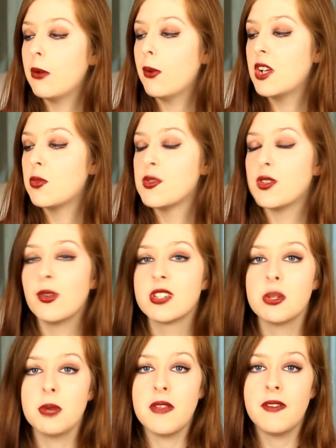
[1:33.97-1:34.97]
which was
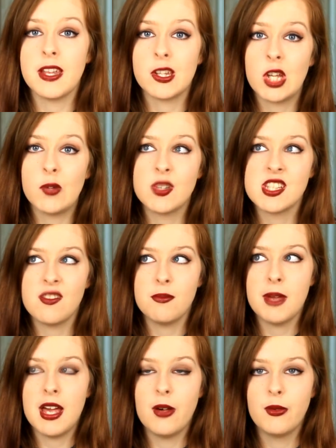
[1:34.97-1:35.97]
also in the £2 for
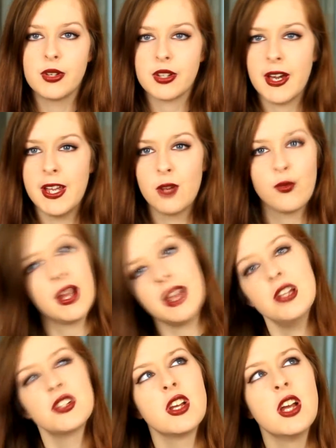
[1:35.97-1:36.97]
£7 kind of
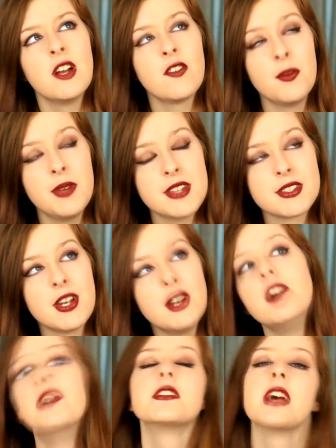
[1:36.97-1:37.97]
range from
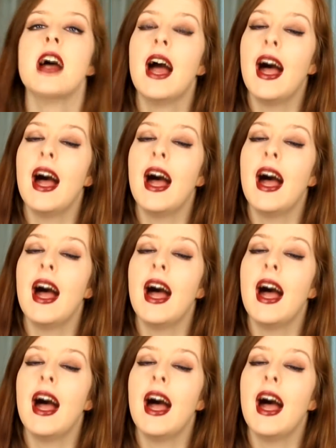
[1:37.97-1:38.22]
Tesco's,